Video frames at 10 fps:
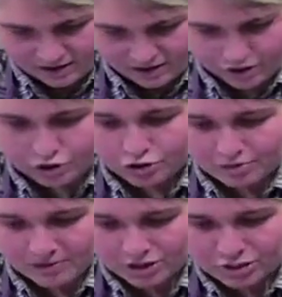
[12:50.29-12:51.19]
not too
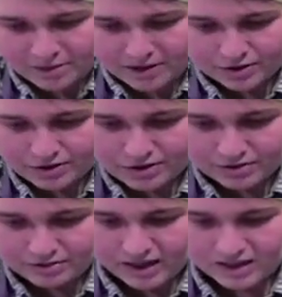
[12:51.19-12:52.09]
much because
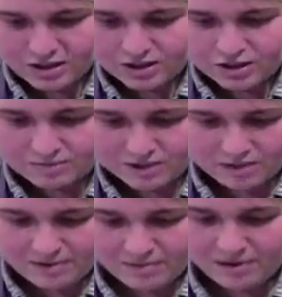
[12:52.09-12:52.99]
it's just meant
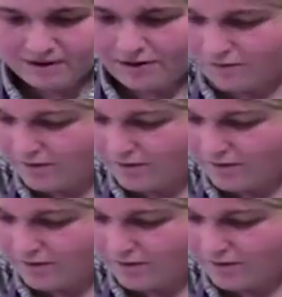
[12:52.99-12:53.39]
to be a background